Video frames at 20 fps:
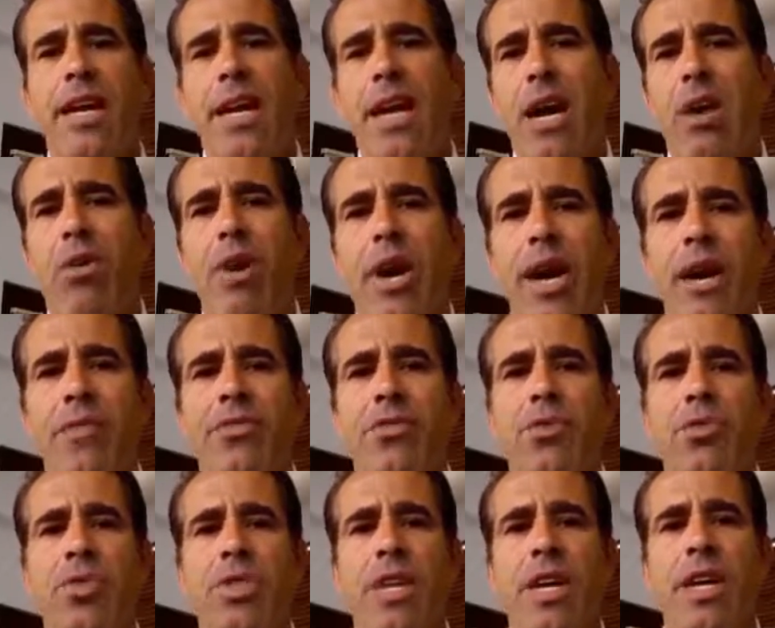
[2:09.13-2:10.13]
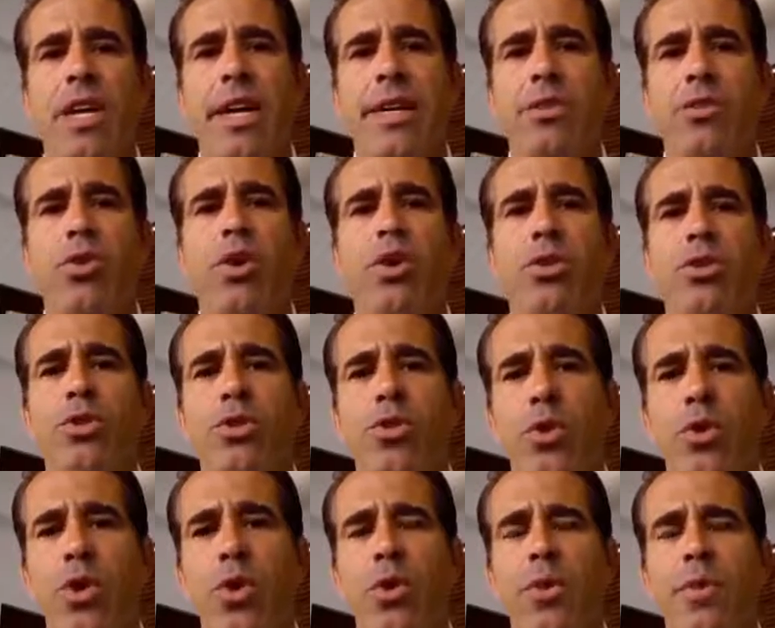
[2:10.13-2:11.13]
and now I have to say I told
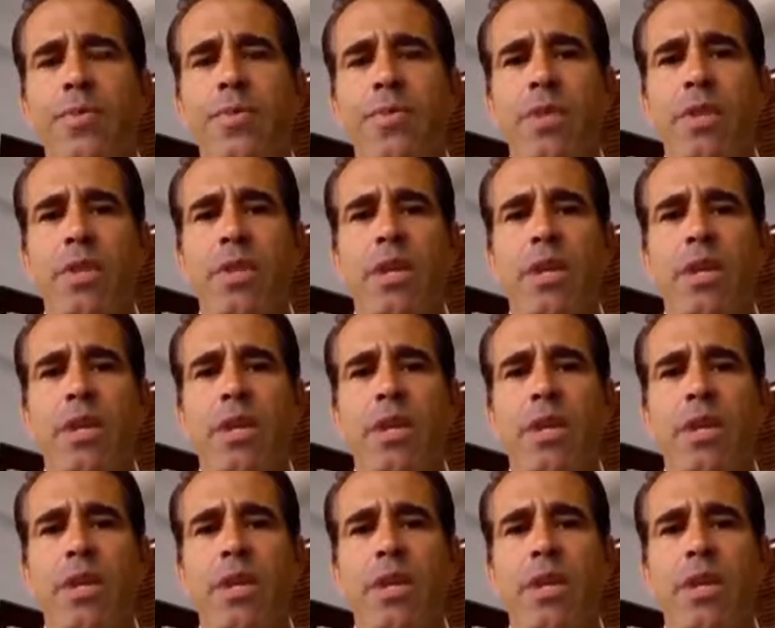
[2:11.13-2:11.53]
you so.